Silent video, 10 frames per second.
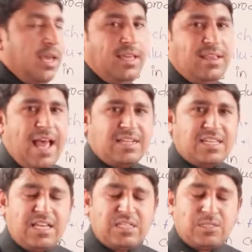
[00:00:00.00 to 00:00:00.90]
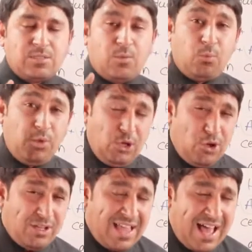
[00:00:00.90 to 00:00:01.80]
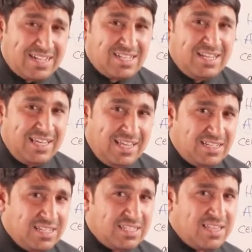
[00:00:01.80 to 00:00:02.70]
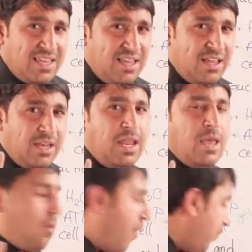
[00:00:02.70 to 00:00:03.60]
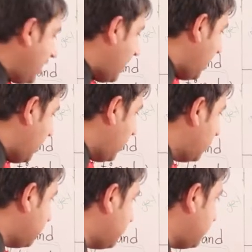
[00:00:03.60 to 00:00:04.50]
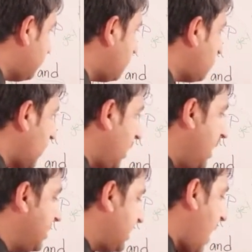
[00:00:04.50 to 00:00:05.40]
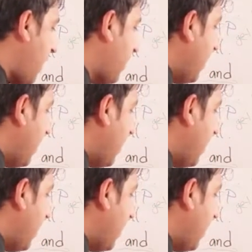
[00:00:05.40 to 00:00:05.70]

in that case we know that it is the name of the enzyme.